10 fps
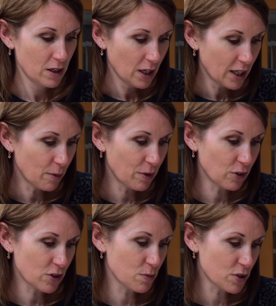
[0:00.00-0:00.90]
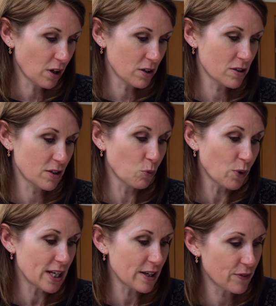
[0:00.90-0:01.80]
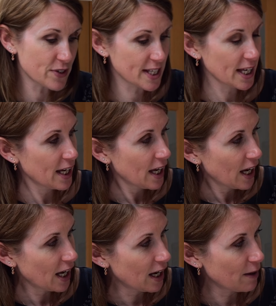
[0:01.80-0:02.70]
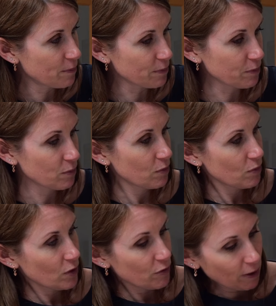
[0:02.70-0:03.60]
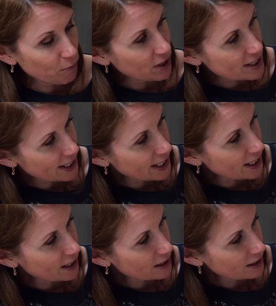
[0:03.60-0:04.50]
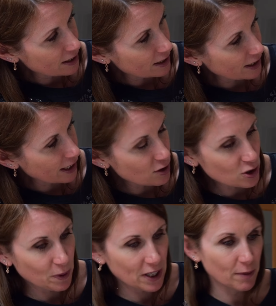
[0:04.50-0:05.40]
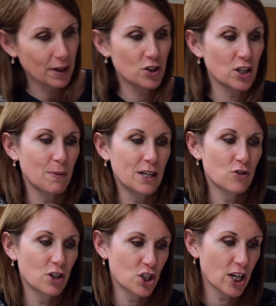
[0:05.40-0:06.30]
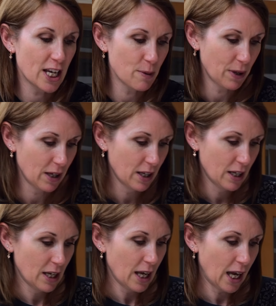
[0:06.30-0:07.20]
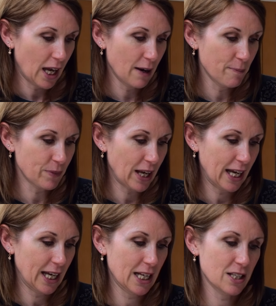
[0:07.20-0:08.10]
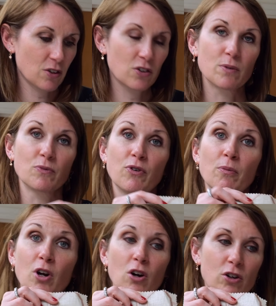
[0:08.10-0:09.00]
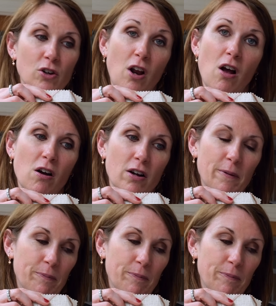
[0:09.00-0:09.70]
And then we've got some Sanderson Weaves fabrics here. Again, just picking up that geometric shape, and some from Clark & Clark.